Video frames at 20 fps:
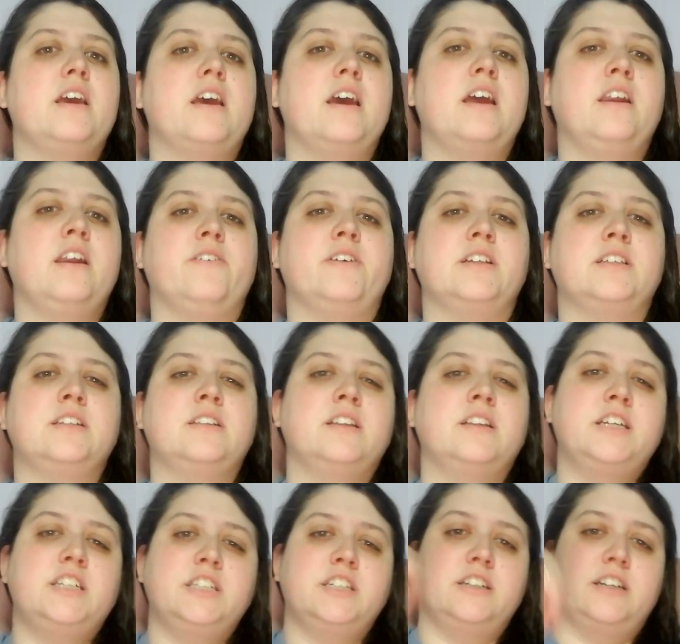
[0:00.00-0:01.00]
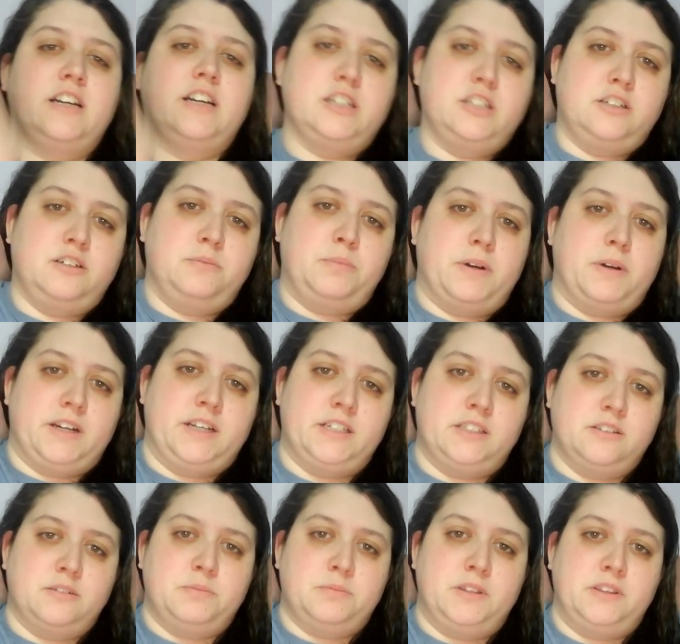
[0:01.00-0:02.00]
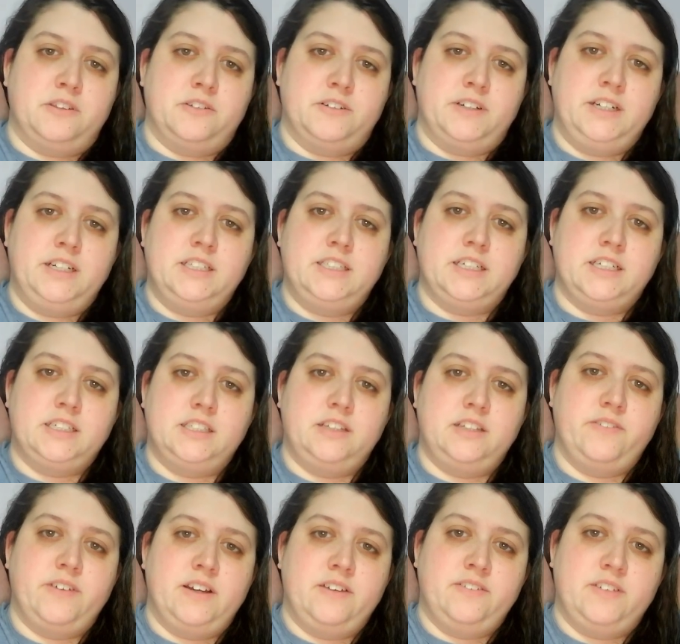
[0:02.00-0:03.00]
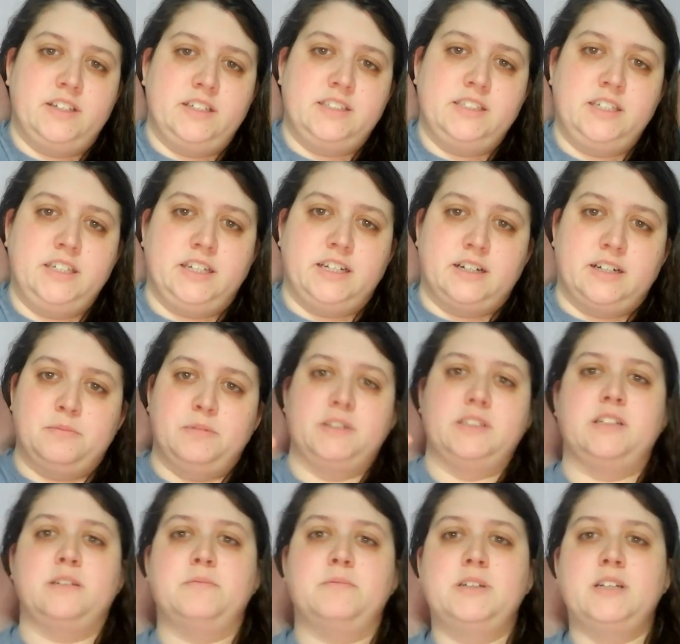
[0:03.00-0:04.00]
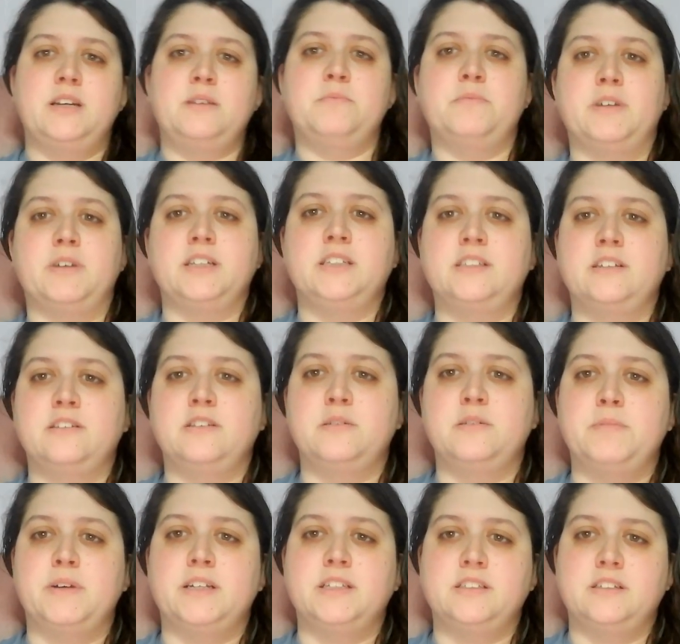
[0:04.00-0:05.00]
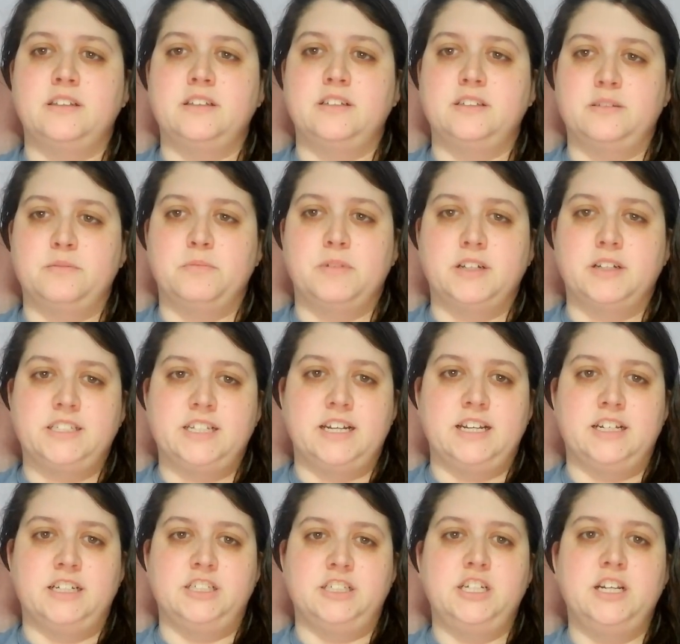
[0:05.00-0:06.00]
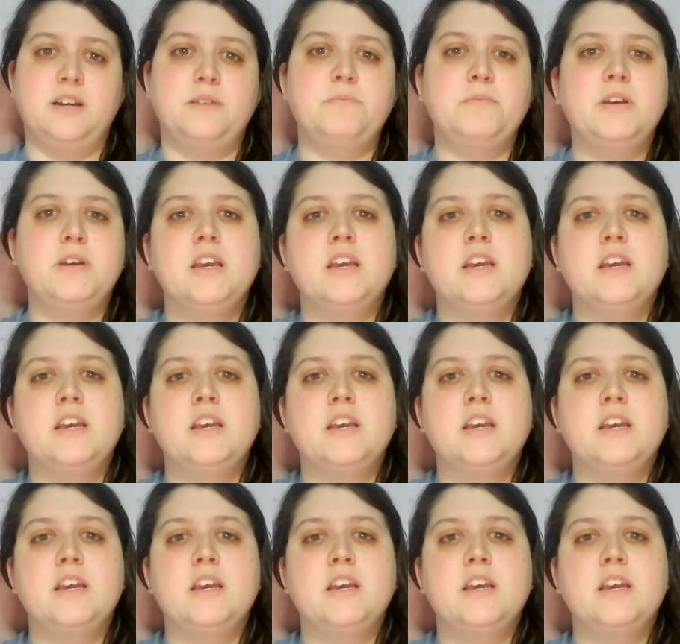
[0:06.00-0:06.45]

Anyways, Glacier National Park is open 365 days a year, but summertime brings out the best of this Montana gem.